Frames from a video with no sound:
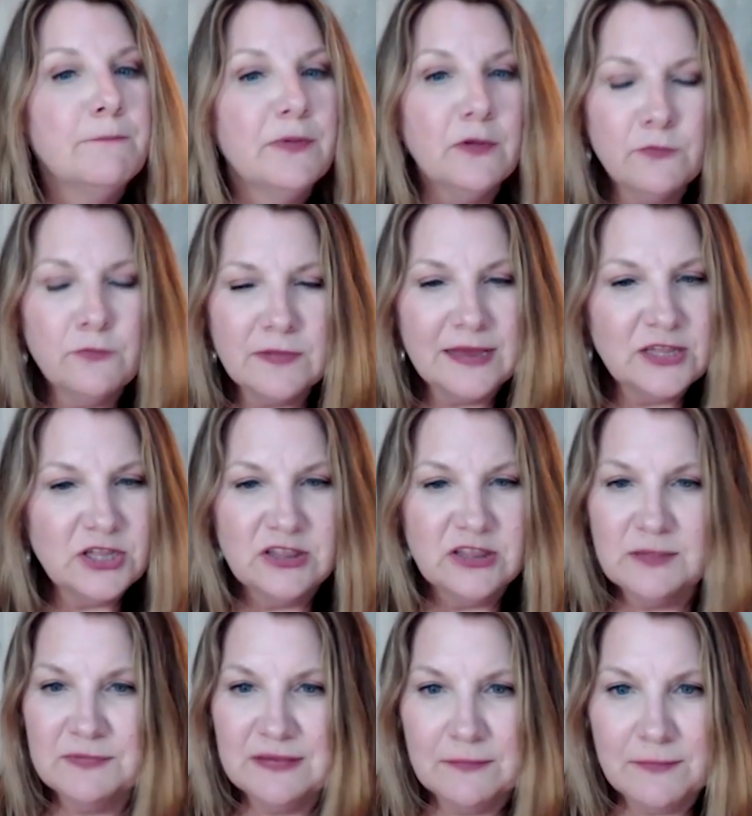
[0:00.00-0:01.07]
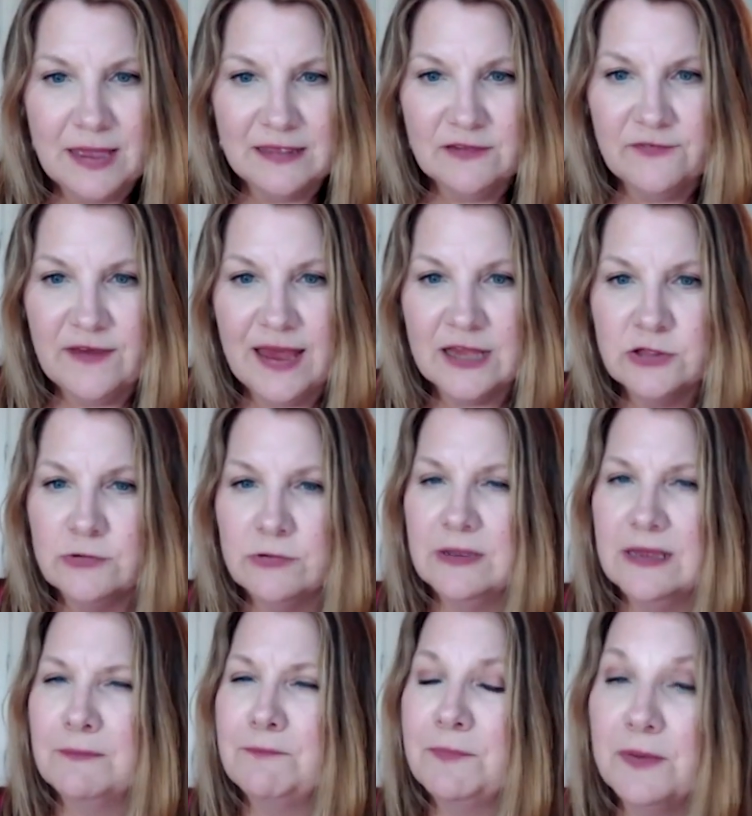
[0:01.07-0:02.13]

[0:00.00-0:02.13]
Build relationships in manufacturing,